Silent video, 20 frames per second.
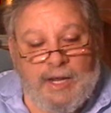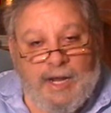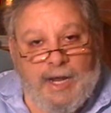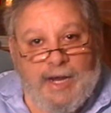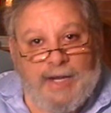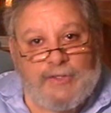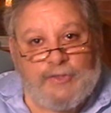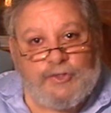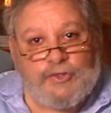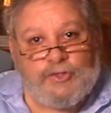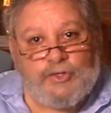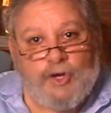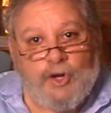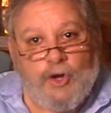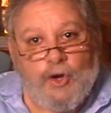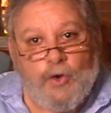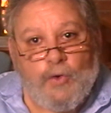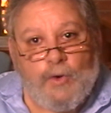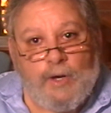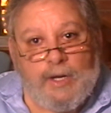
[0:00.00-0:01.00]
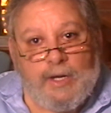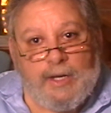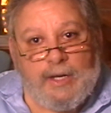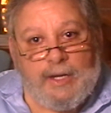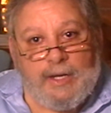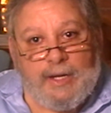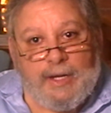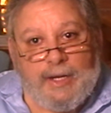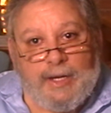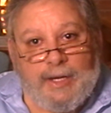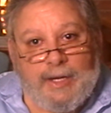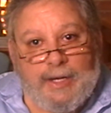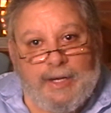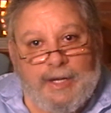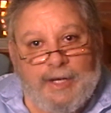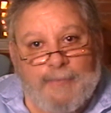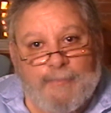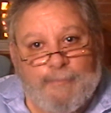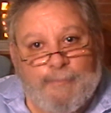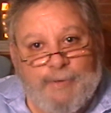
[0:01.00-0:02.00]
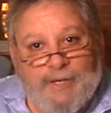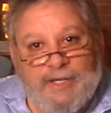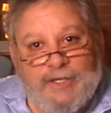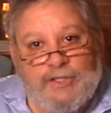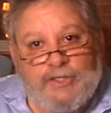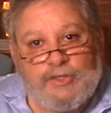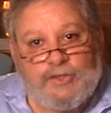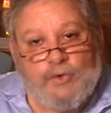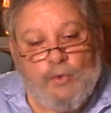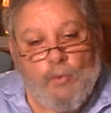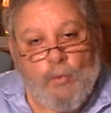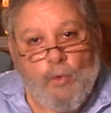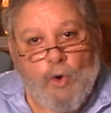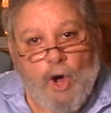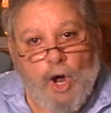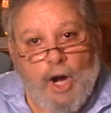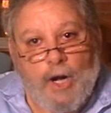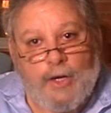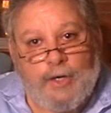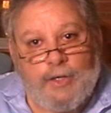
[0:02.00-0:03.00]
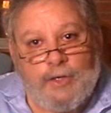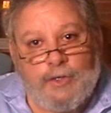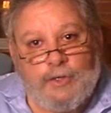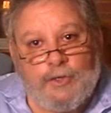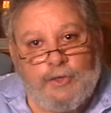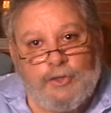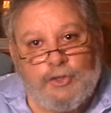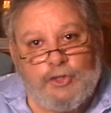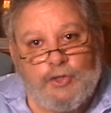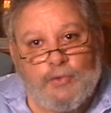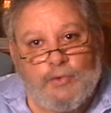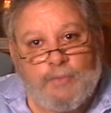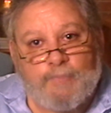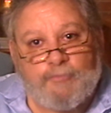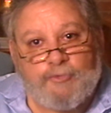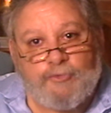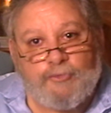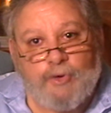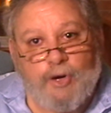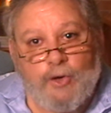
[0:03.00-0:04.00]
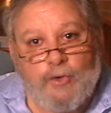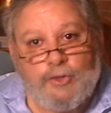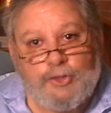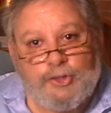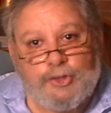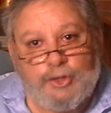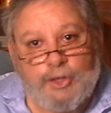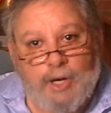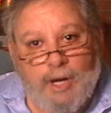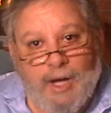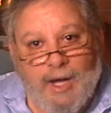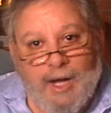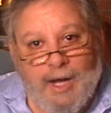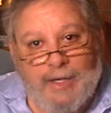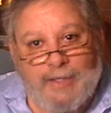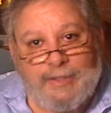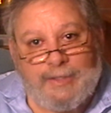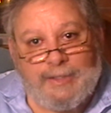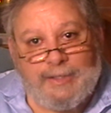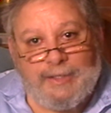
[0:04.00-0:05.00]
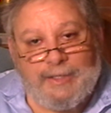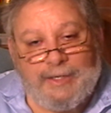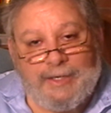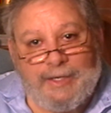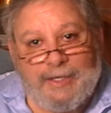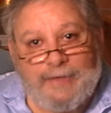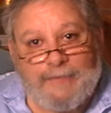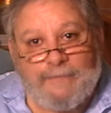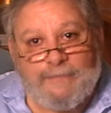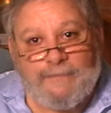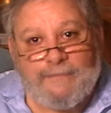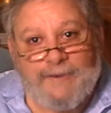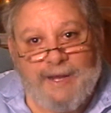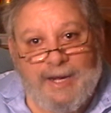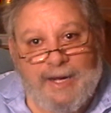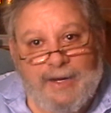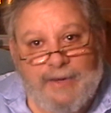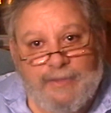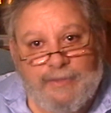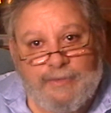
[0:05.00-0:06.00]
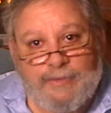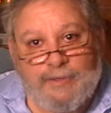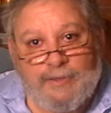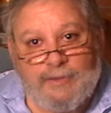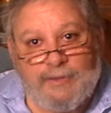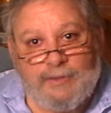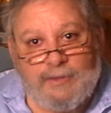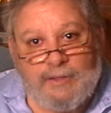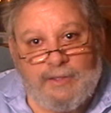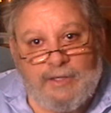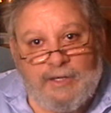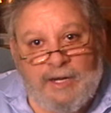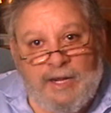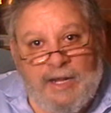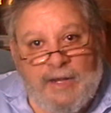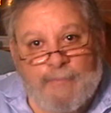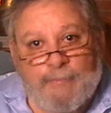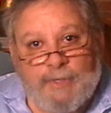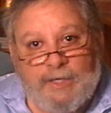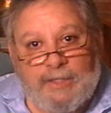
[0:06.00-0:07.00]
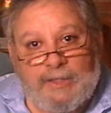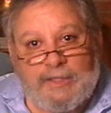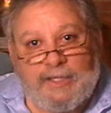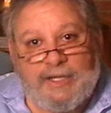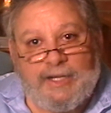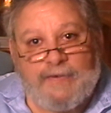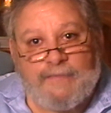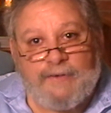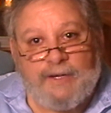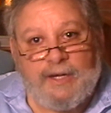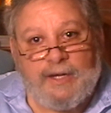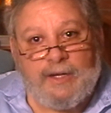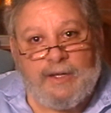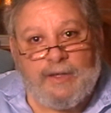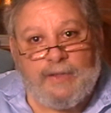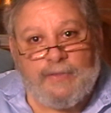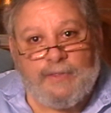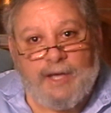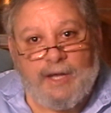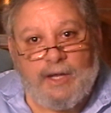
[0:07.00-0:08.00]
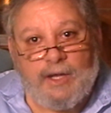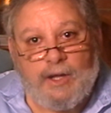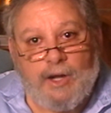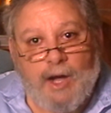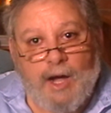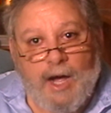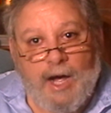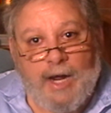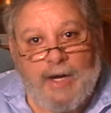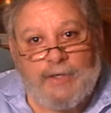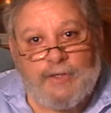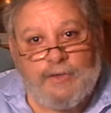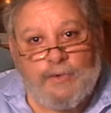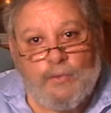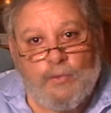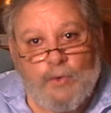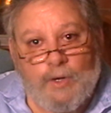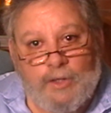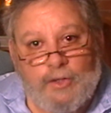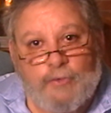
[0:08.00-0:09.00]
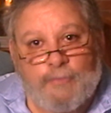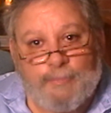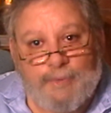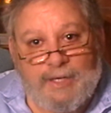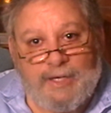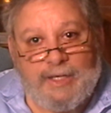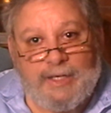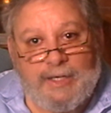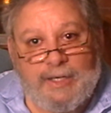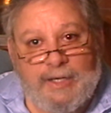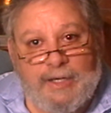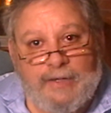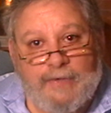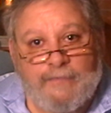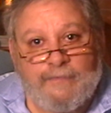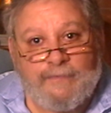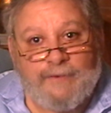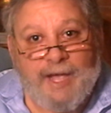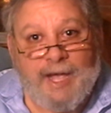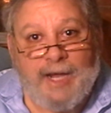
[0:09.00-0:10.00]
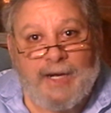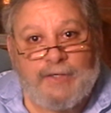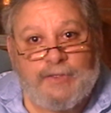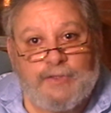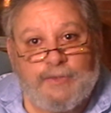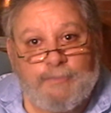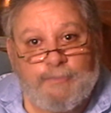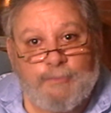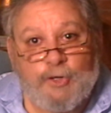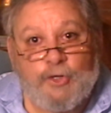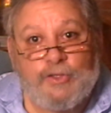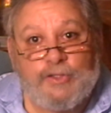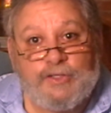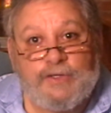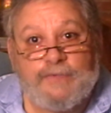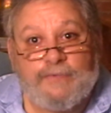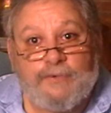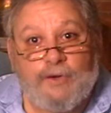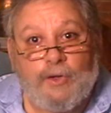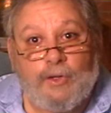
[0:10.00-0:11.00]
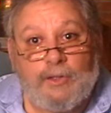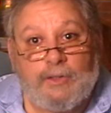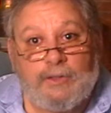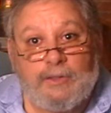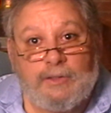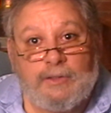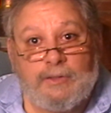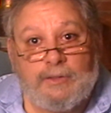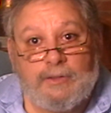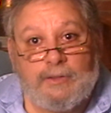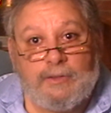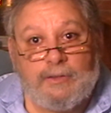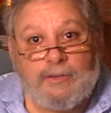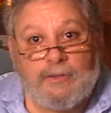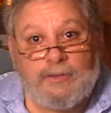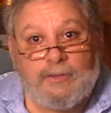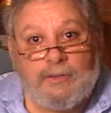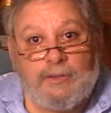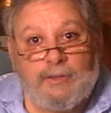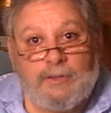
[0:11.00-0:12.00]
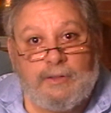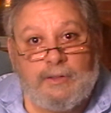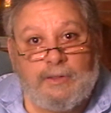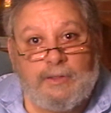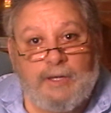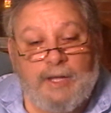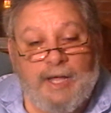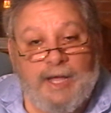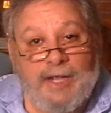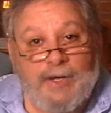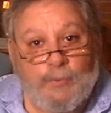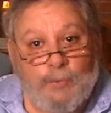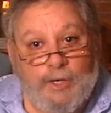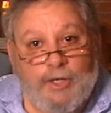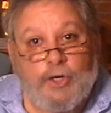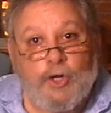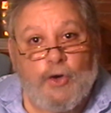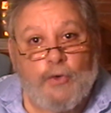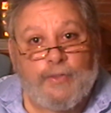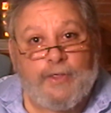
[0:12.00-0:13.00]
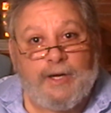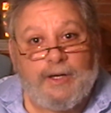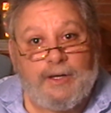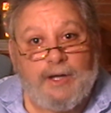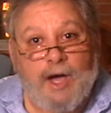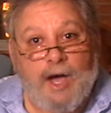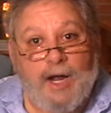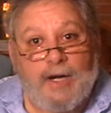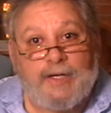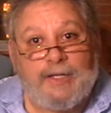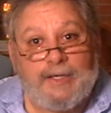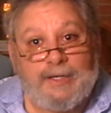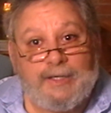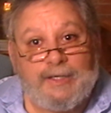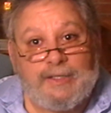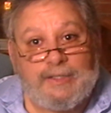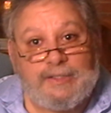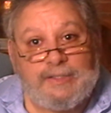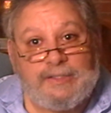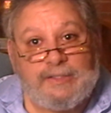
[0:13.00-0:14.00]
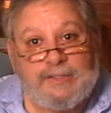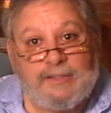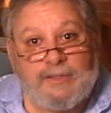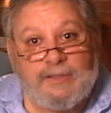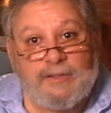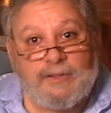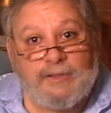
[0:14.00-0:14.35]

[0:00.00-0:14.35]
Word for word: And so it bids one to approach God in faith believing that God will be, in fact, merciful. And we know that God is.